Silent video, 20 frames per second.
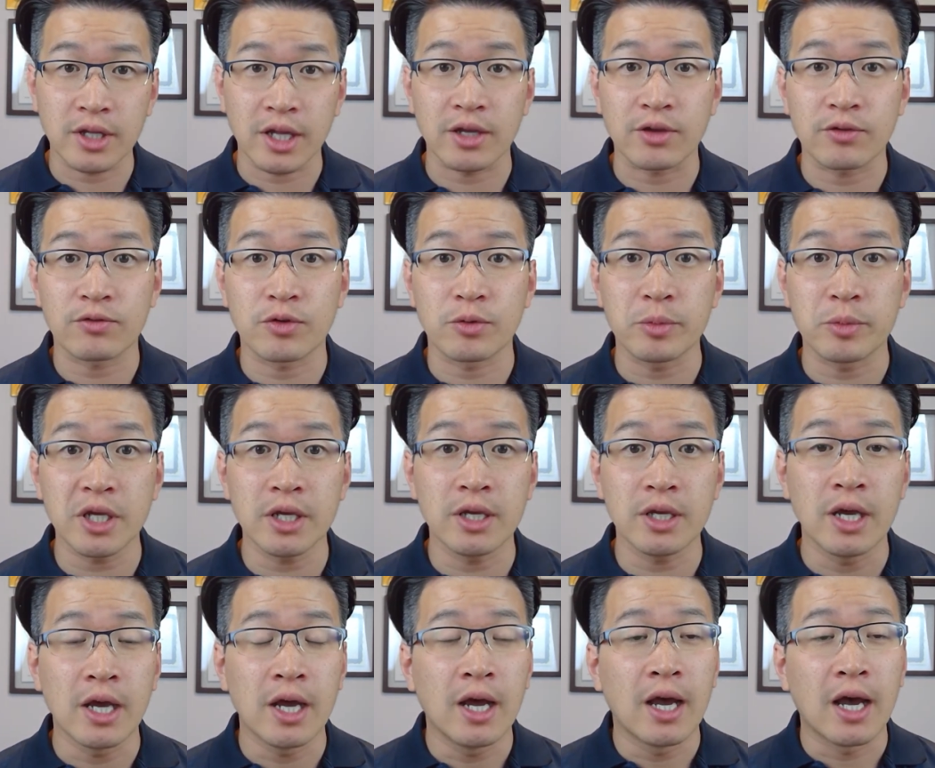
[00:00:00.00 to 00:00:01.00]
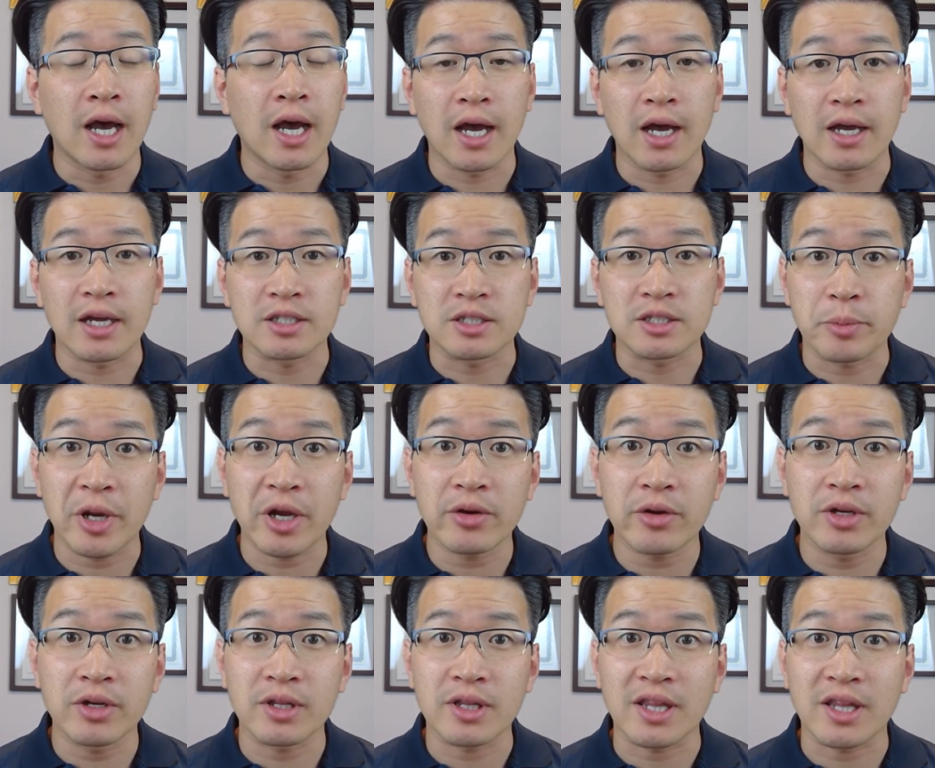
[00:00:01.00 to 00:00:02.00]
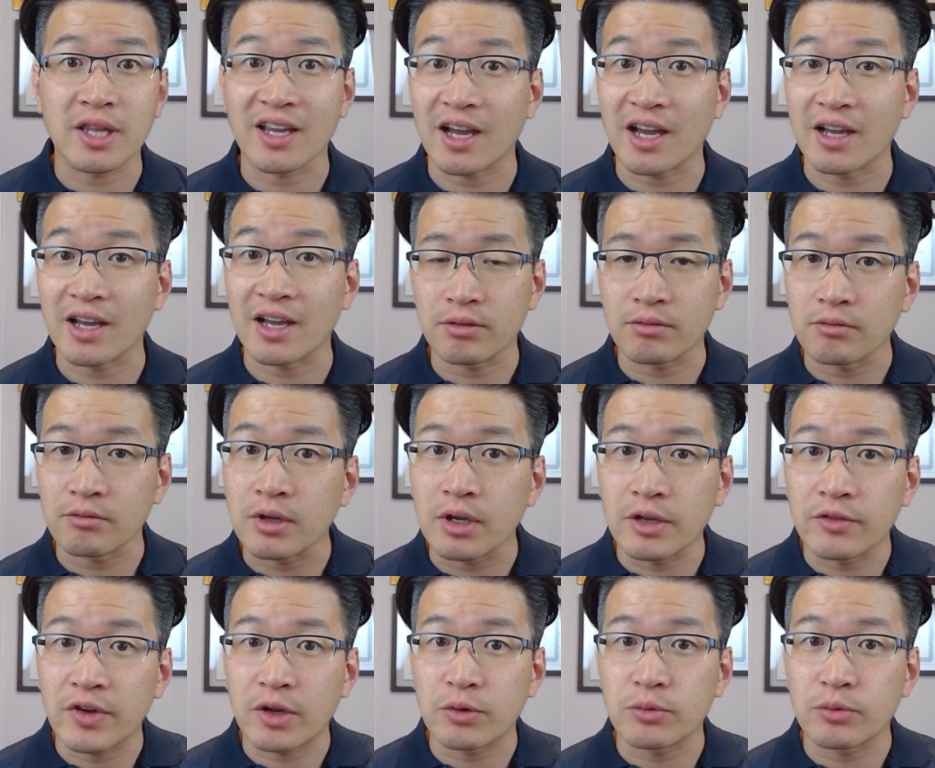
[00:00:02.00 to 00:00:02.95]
Like for me, as a parent, like if I